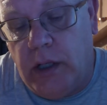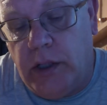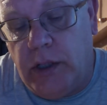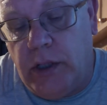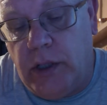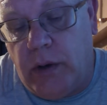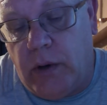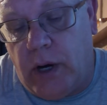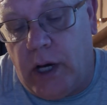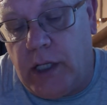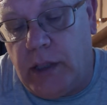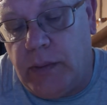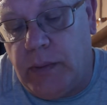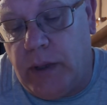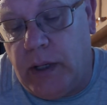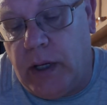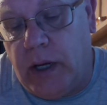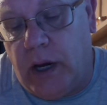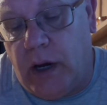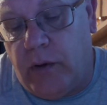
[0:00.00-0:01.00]
She grasped
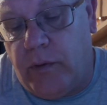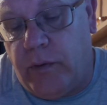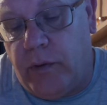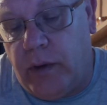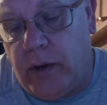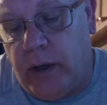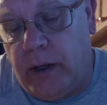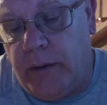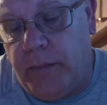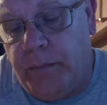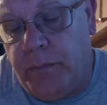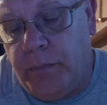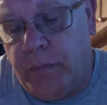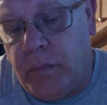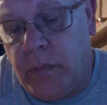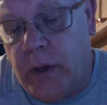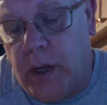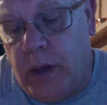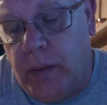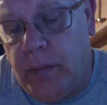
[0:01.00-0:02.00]
it carefully
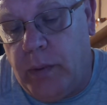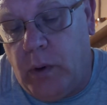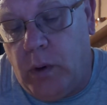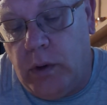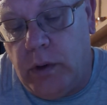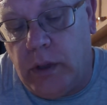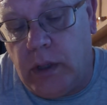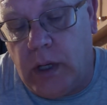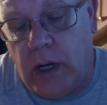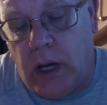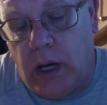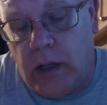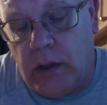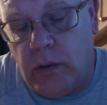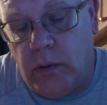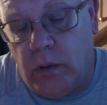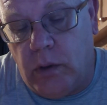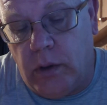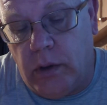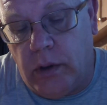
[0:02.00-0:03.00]
and pulled the clock
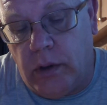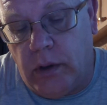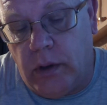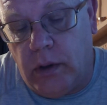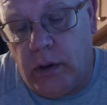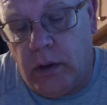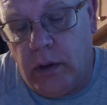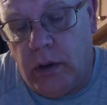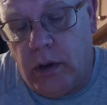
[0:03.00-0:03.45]
toward her.